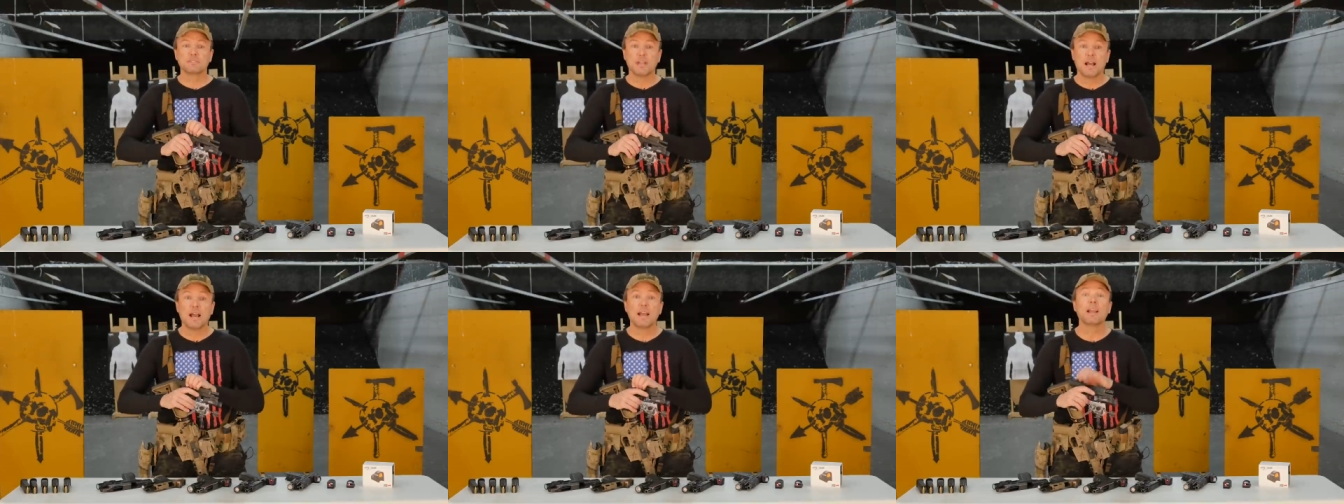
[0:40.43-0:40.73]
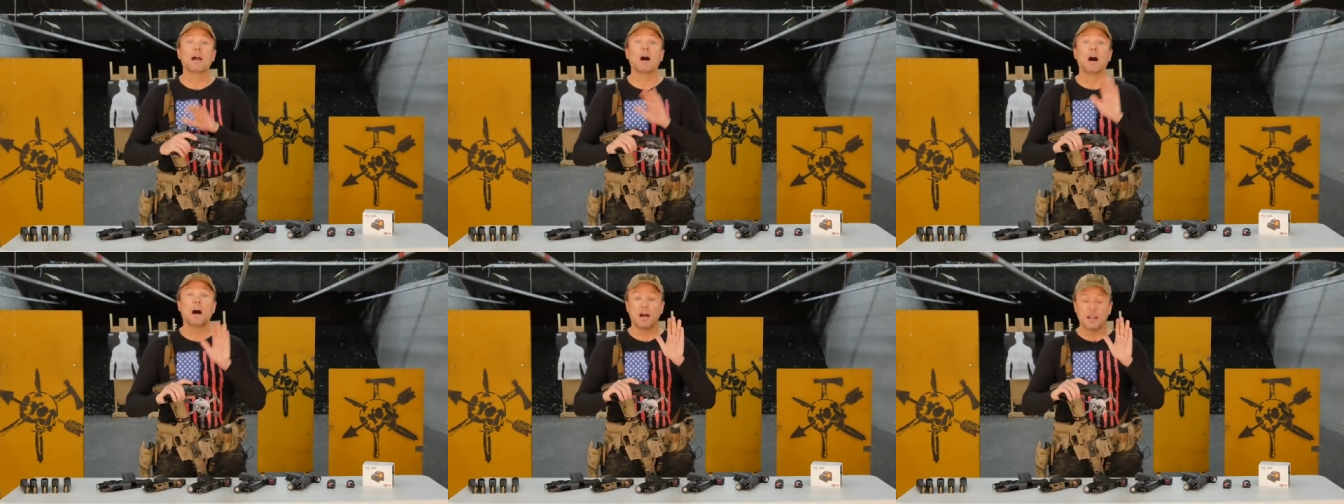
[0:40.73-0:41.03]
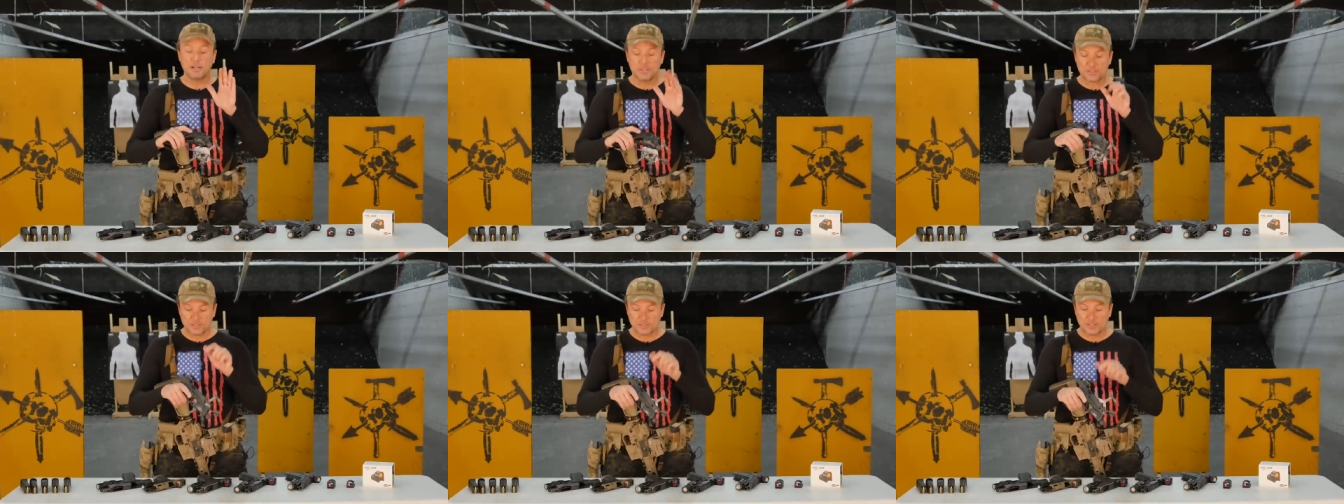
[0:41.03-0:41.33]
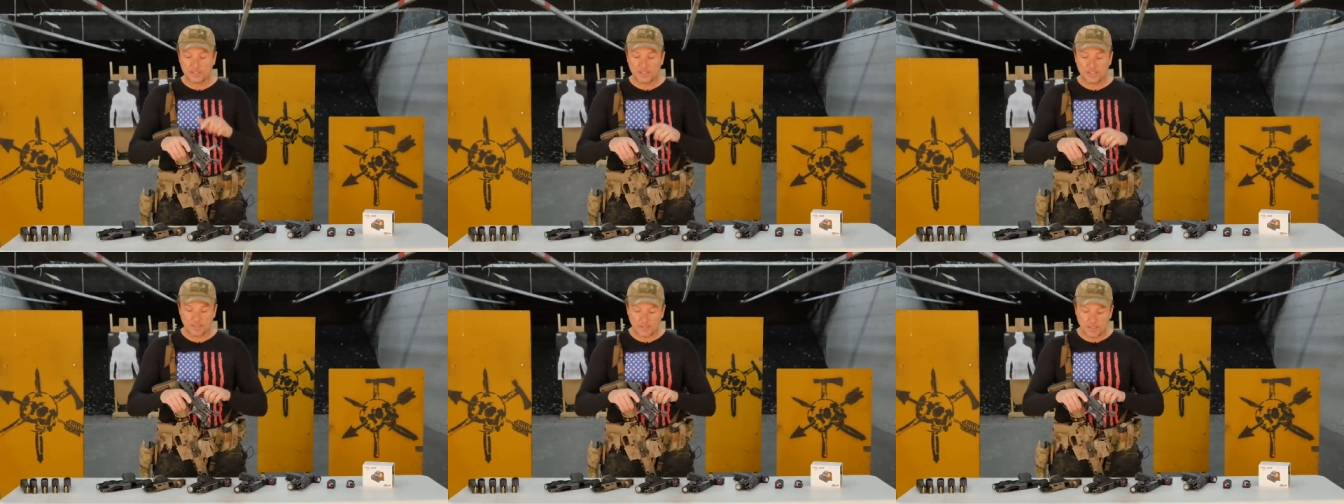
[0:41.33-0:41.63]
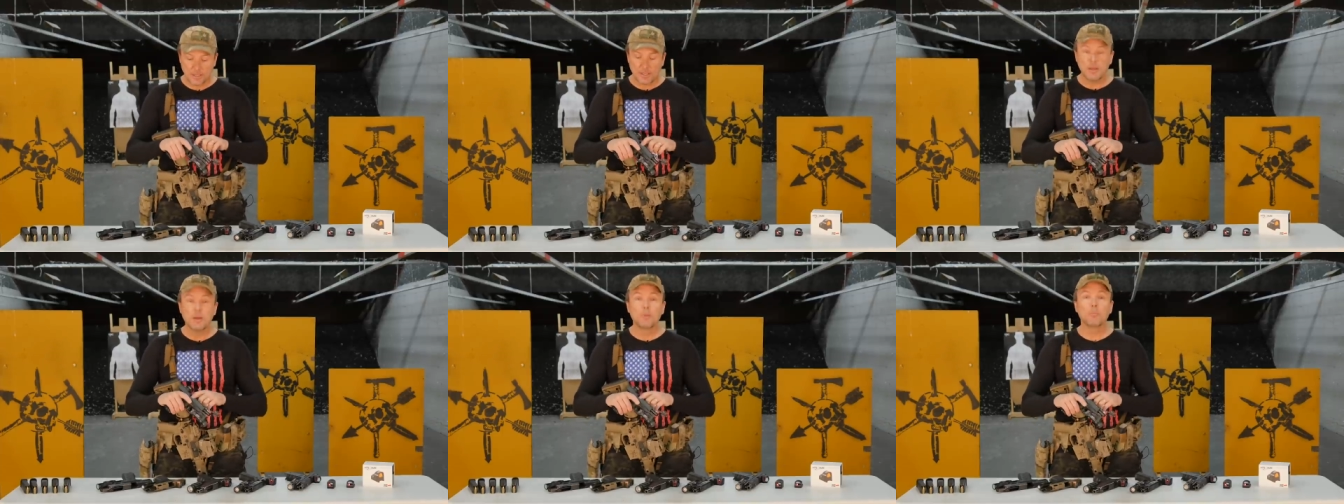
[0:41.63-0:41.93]
I honestly
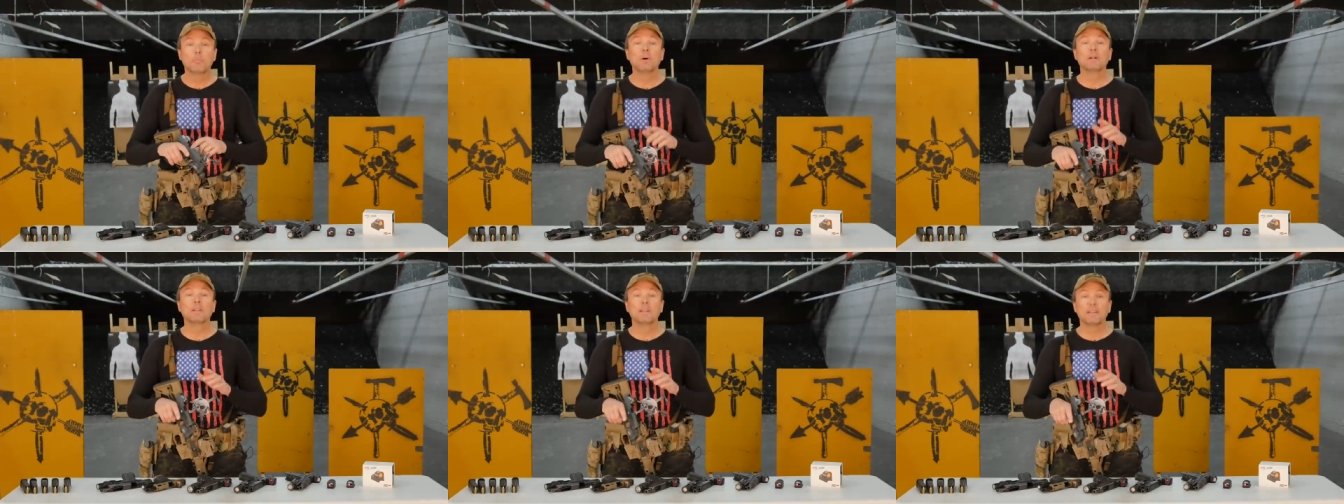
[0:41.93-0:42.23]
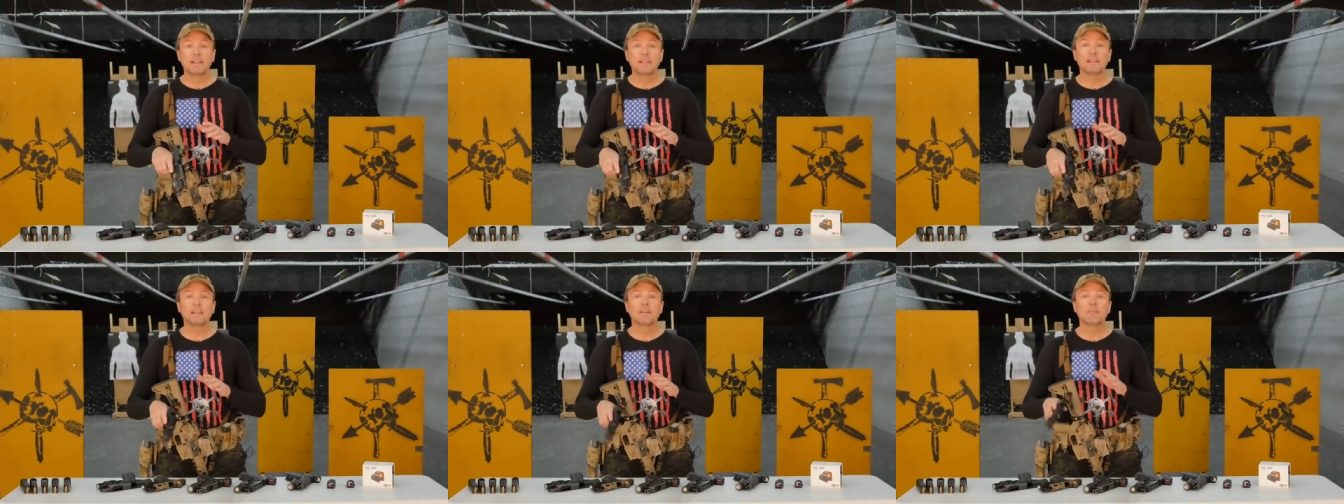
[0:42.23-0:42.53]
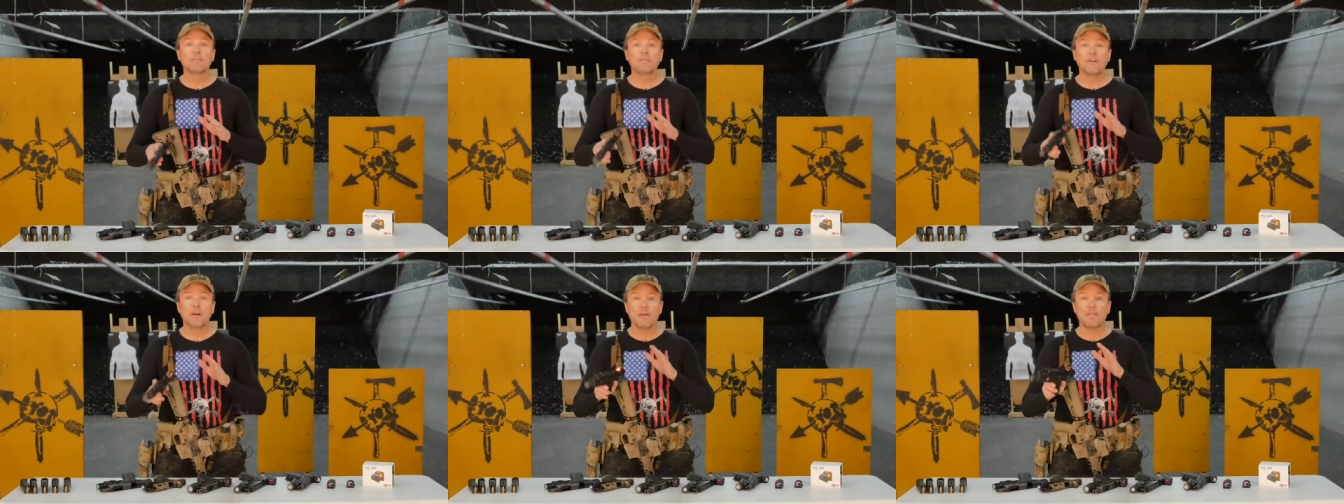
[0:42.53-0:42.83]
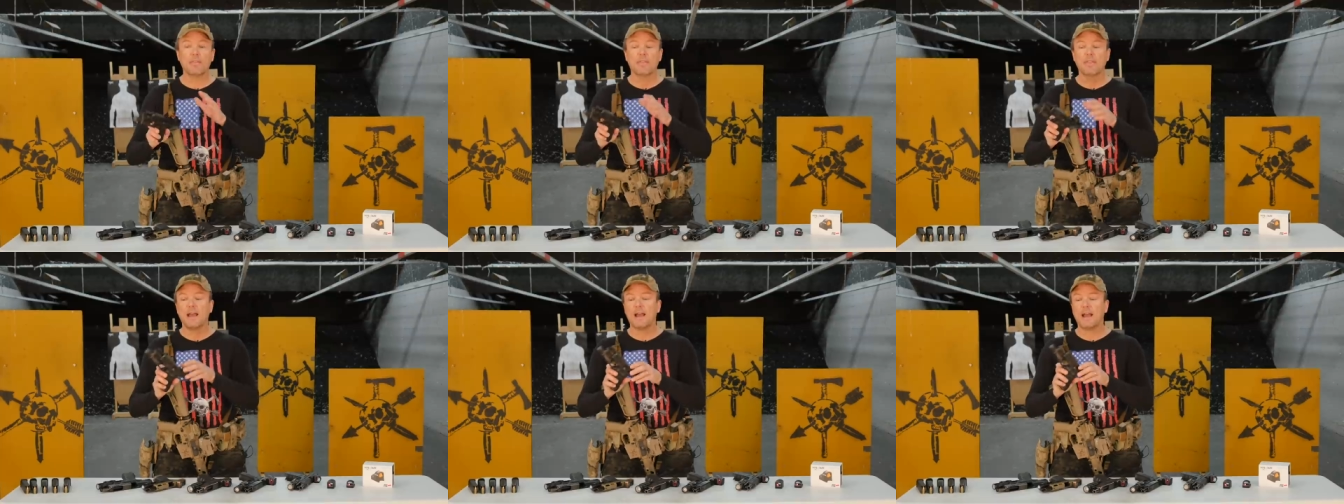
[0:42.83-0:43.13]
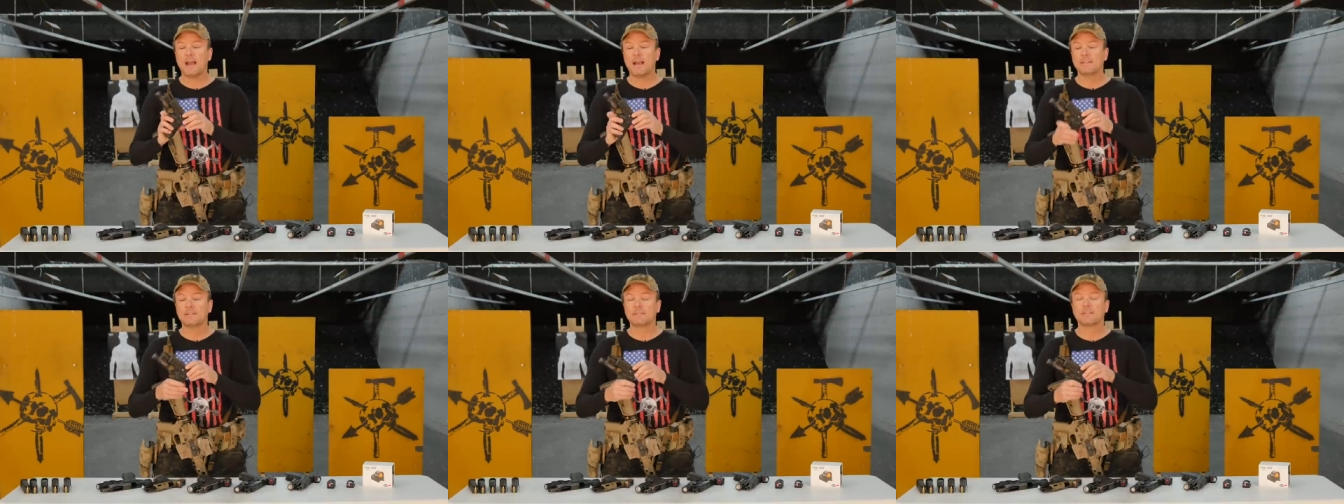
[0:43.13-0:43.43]
believe
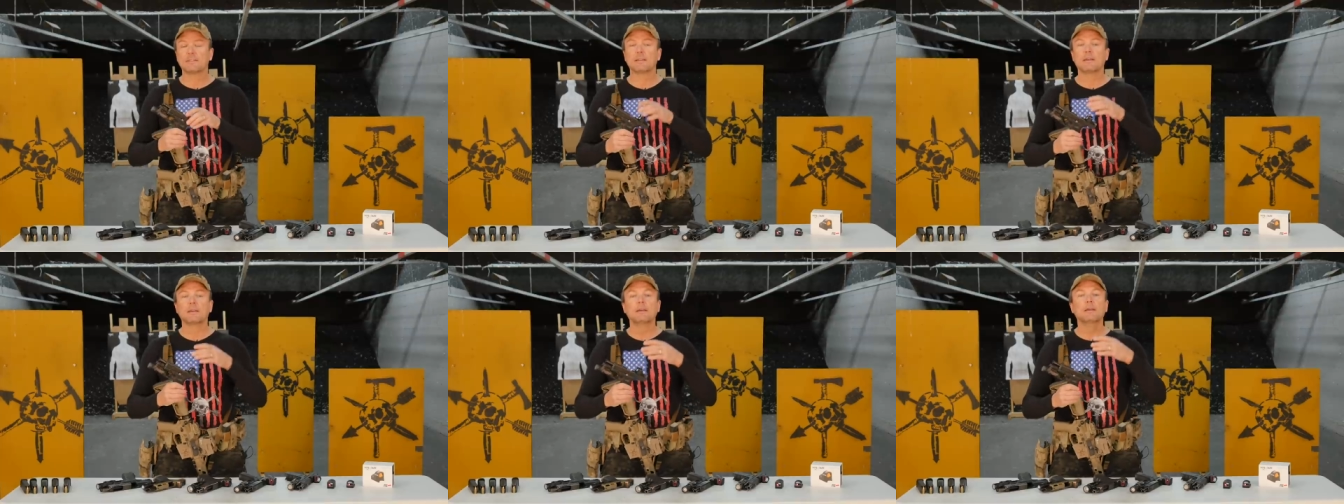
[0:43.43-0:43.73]
that